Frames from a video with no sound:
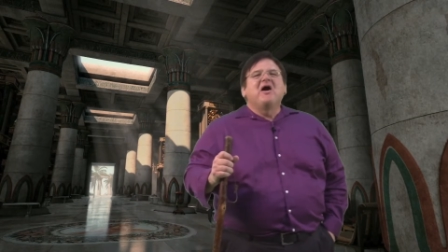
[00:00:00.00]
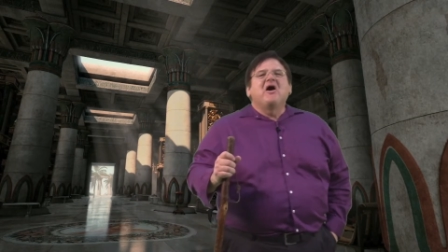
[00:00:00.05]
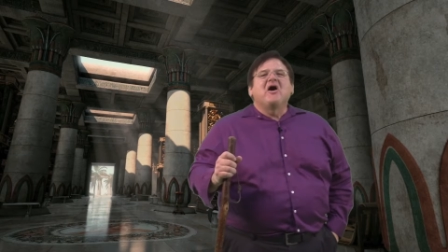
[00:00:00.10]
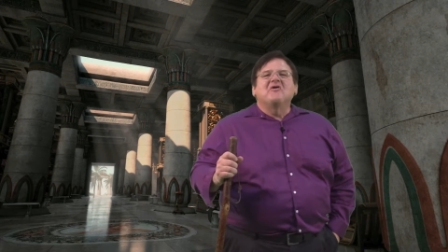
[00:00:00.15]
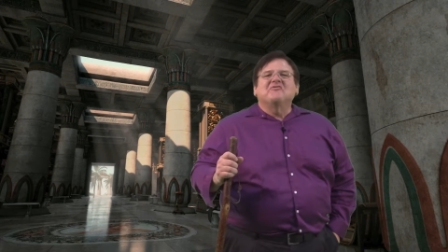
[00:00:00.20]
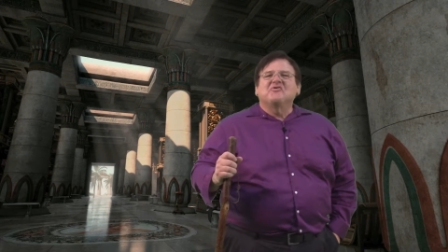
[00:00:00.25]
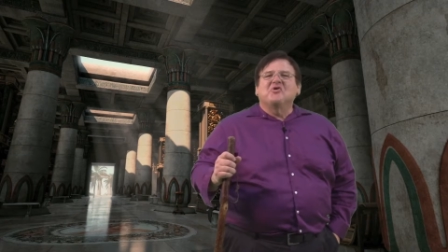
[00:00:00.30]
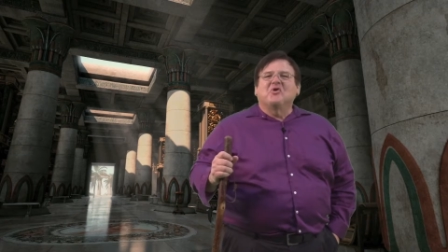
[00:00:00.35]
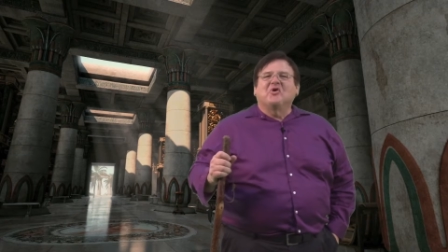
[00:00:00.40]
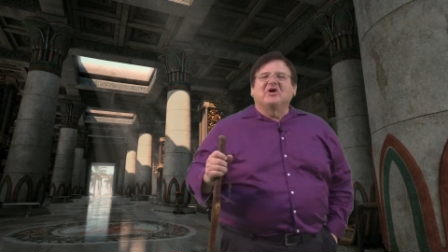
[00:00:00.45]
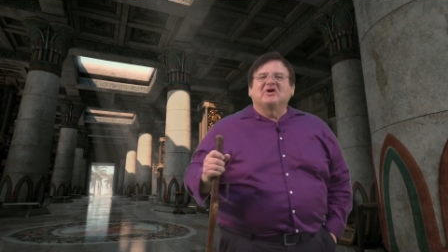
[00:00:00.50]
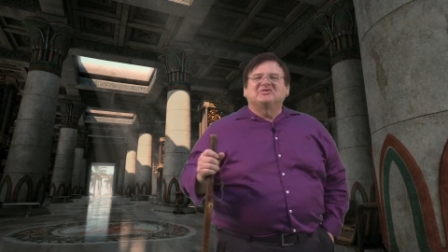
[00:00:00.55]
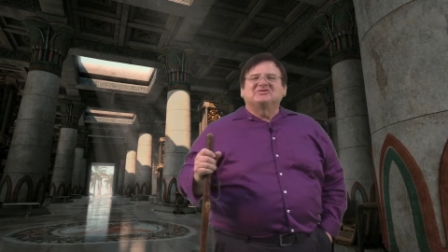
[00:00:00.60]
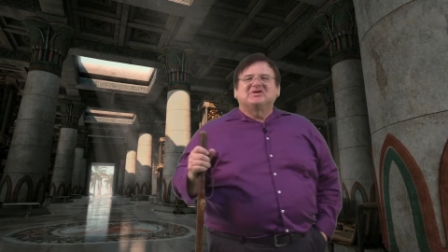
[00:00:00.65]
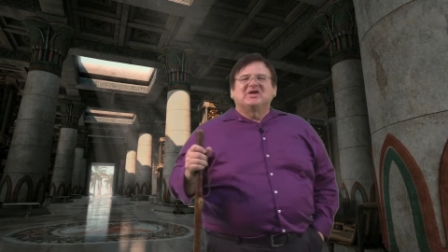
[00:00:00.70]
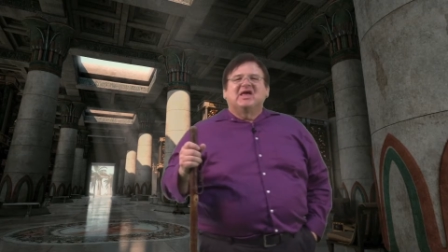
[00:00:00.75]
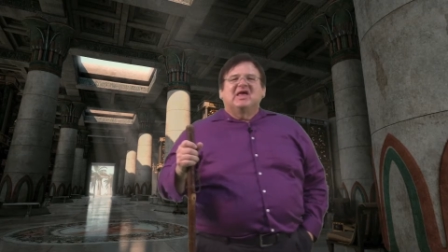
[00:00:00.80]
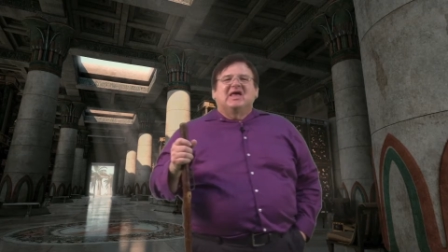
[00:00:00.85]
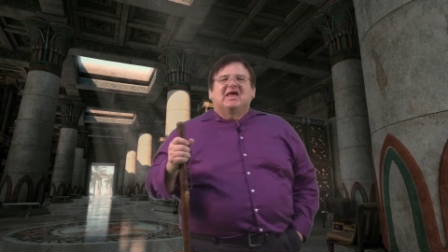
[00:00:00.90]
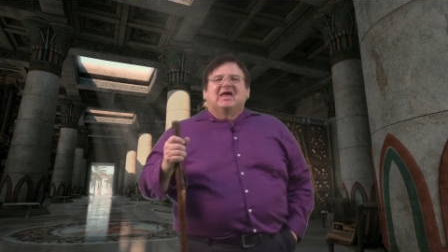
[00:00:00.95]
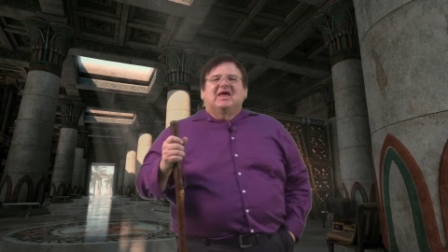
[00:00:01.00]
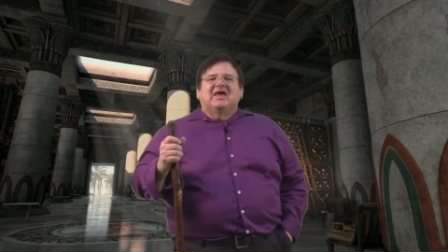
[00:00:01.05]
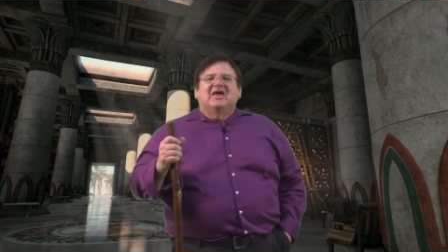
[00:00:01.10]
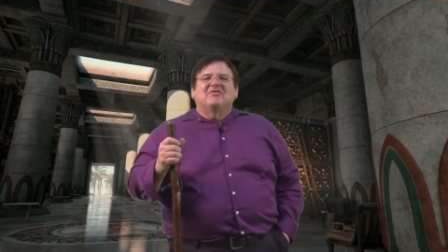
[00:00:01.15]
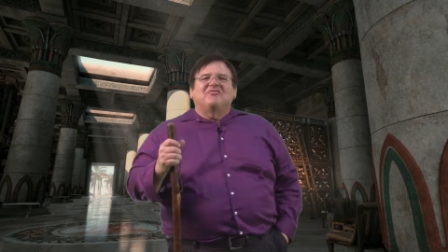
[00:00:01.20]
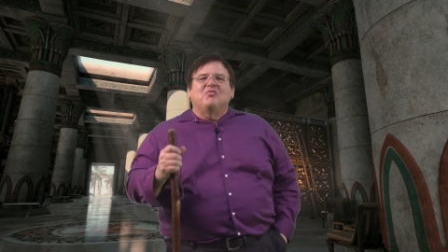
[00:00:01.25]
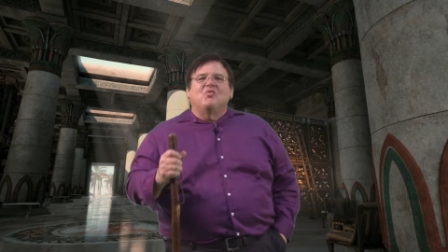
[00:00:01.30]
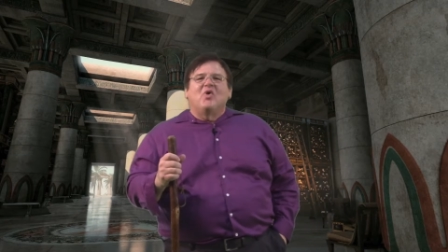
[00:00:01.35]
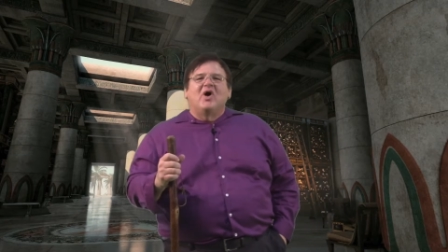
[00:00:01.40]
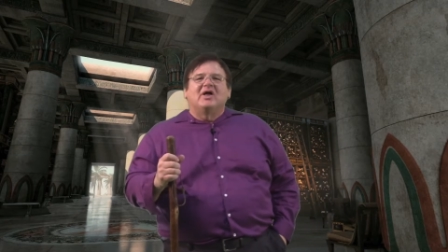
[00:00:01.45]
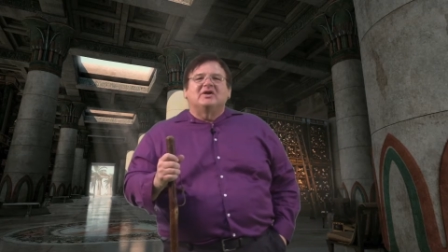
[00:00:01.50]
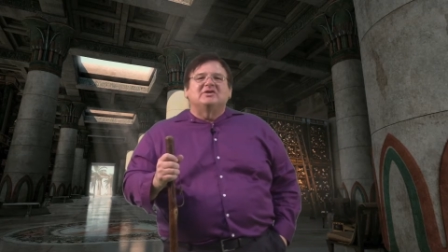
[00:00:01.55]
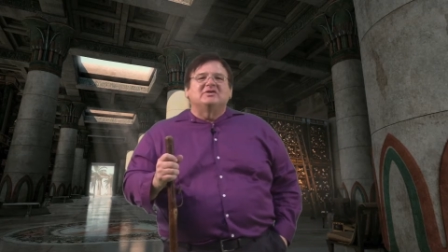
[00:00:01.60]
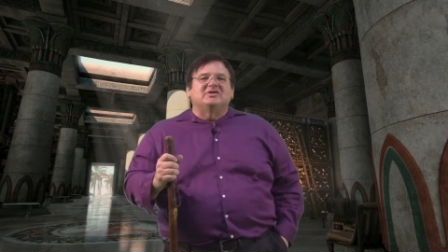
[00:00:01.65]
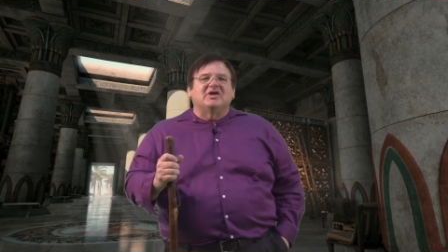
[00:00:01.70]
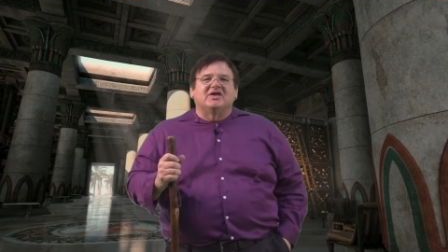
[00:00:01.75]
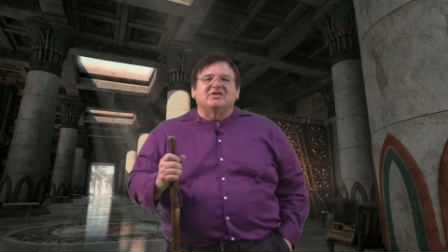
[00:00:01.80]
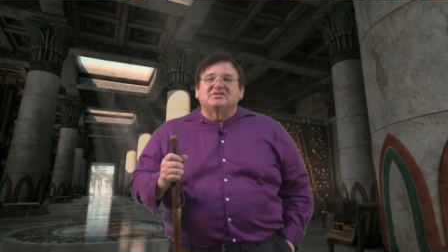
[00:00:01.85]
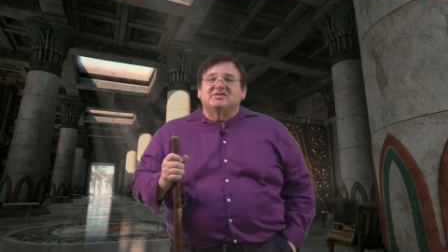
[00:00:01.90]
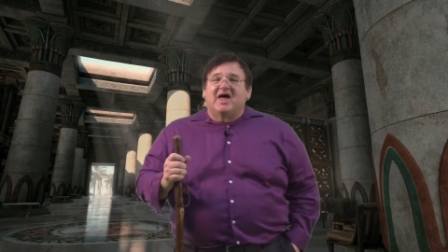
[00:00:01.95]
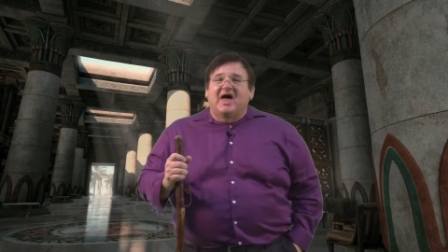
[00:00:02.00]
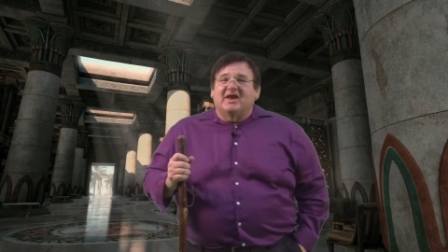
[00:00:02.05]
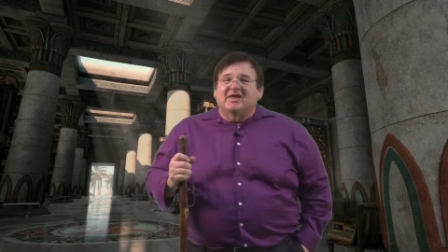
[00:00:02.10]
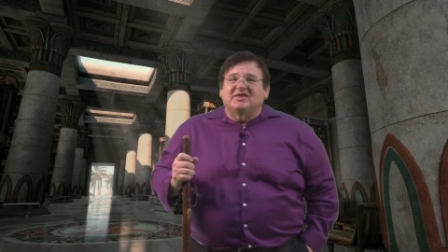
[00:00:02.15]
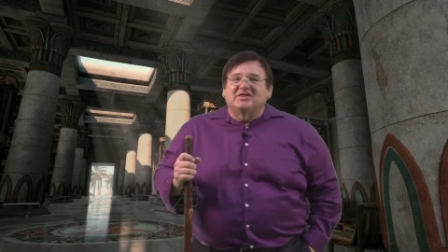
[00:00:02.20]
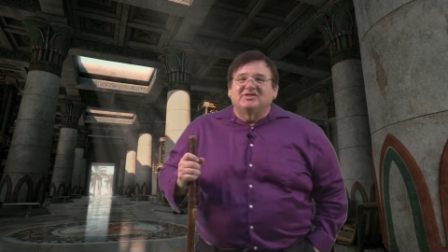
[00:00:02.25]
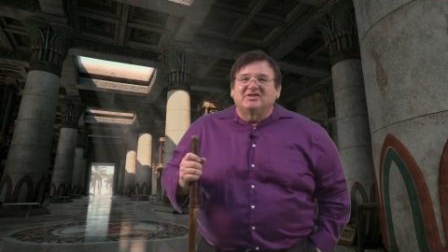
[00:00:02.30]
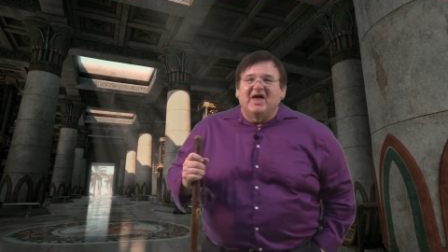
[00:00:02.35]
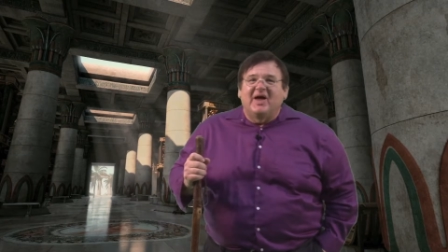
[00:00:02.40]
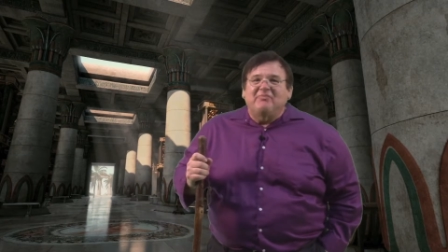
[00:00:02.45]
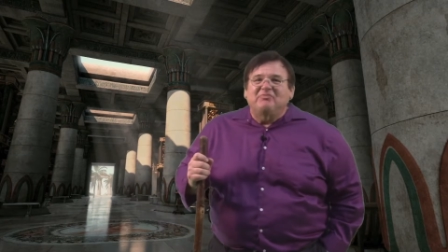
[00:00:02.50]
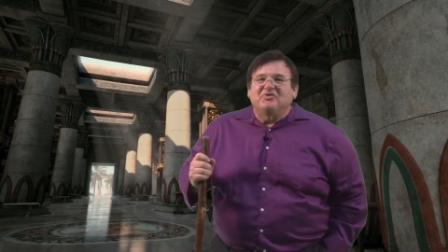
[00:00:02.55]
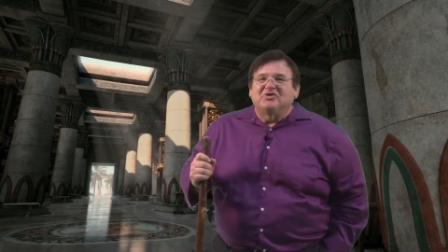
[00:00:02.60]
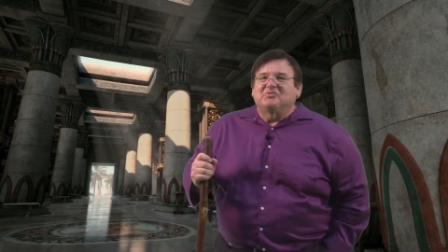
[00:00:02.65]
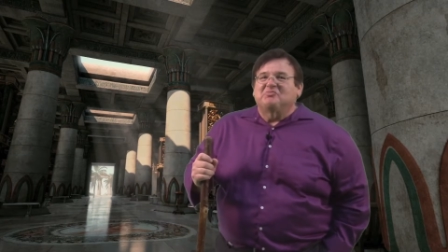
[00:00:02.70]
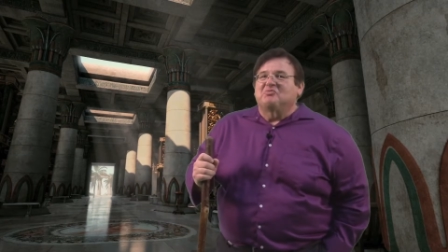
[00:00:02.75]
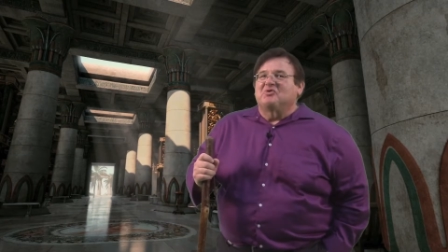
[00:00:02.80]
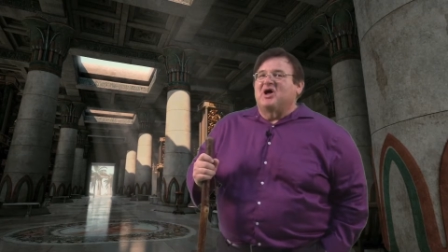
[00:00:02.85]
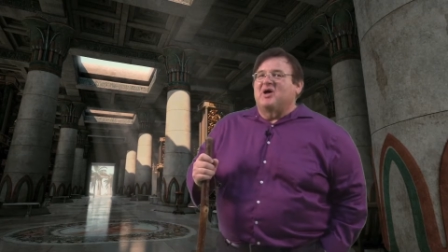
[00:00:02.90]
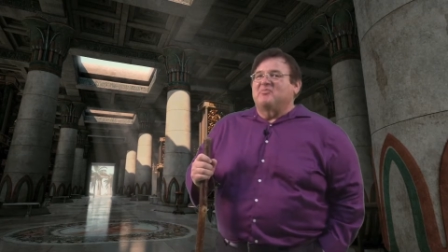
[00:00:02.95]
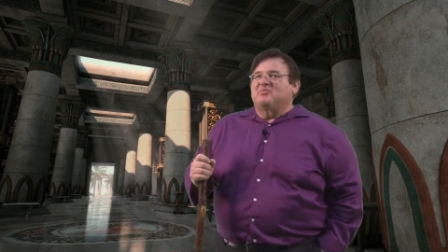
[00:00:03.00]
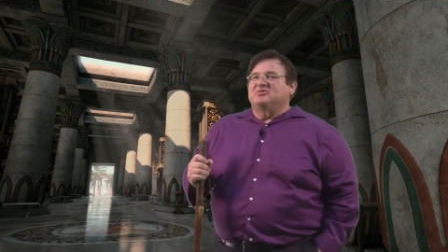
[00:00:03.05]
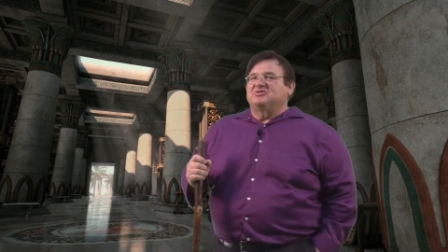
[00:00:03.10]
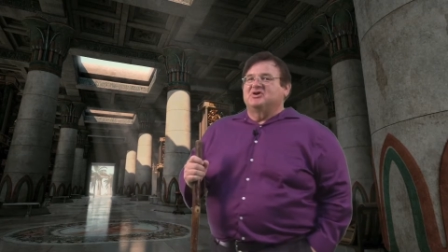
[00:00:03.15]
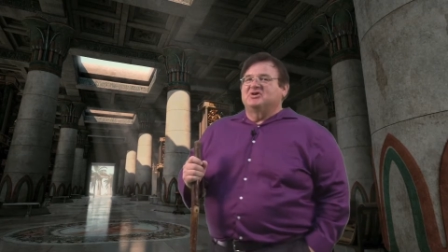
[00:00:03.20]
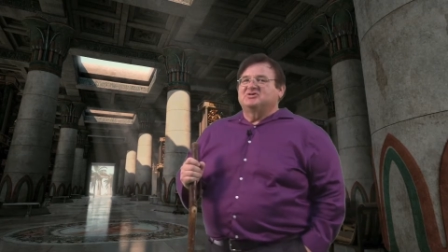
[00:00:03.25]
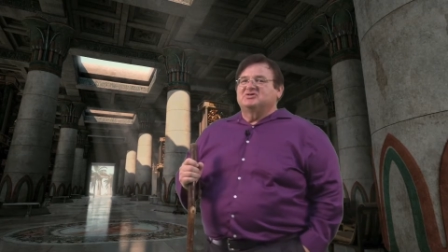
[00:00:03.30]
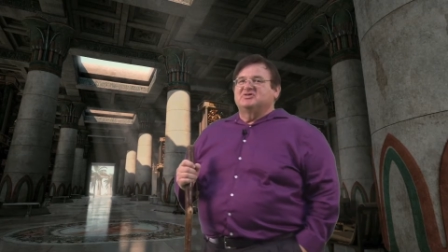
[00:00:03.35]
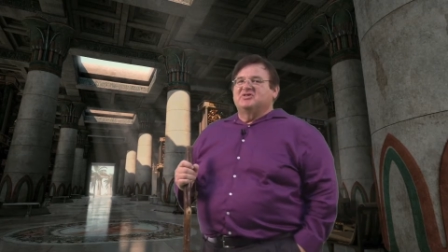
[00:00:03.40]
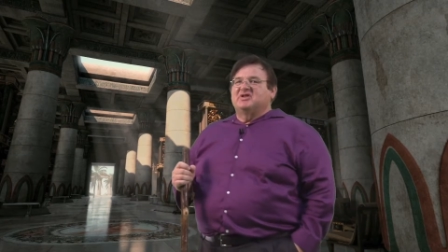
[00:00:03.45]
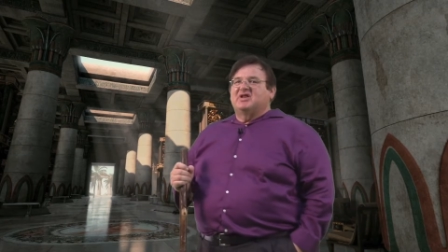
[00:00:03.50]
of course, if one does not accept this proposition,